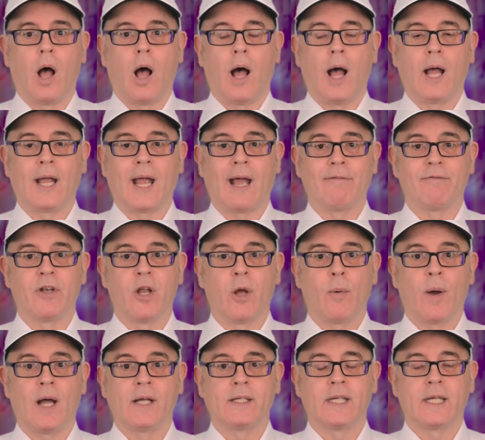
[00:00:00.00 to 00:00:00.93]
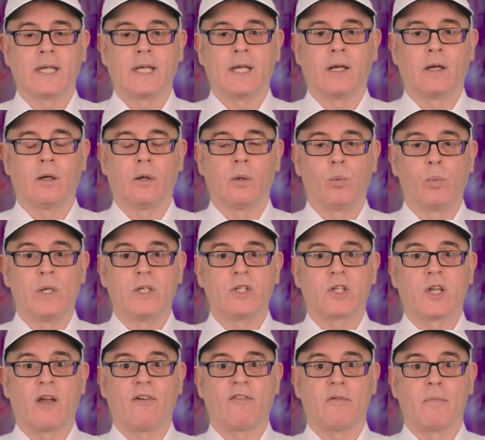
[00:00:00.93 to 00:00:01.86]
I have no idea
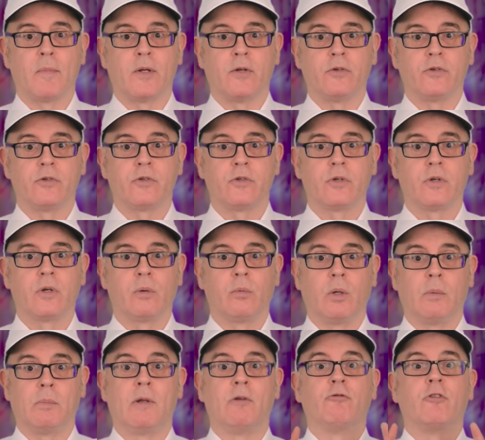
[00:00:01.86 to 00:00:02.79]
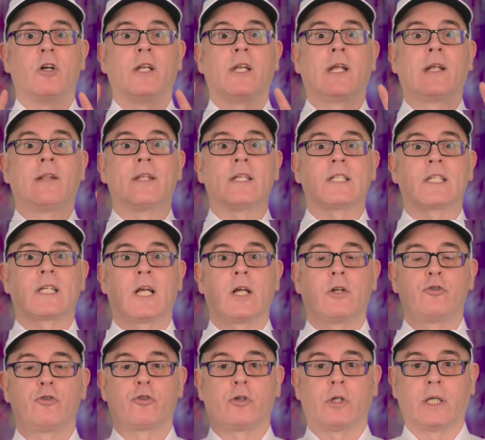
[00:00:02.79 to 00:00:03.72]
which government will be running this
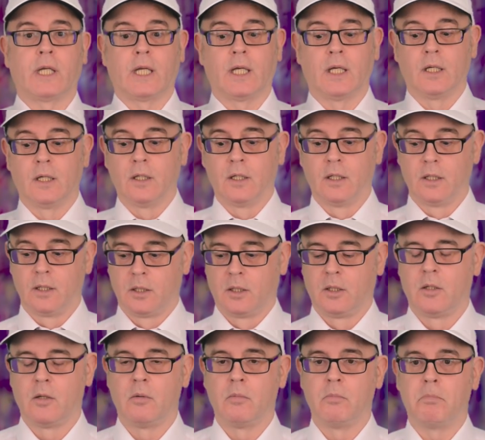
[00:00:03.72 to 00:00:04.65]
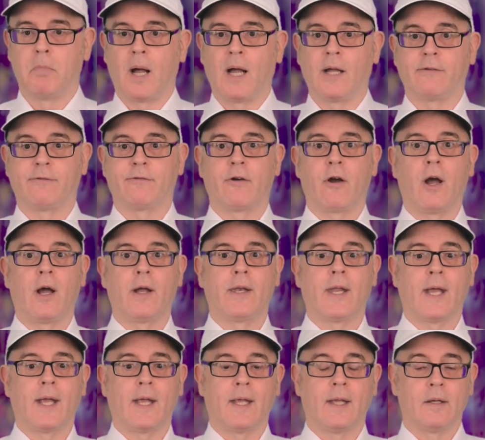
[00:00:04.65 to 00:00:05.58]
country by
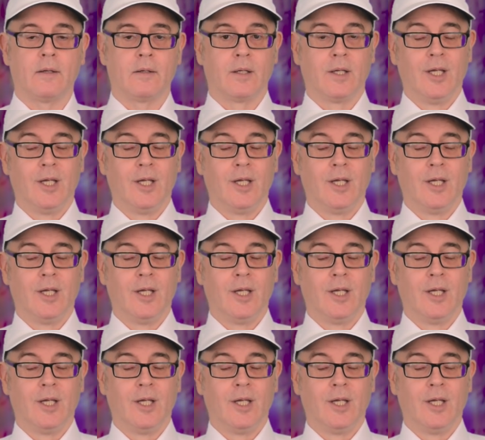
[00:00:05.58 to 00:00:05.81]
Friday.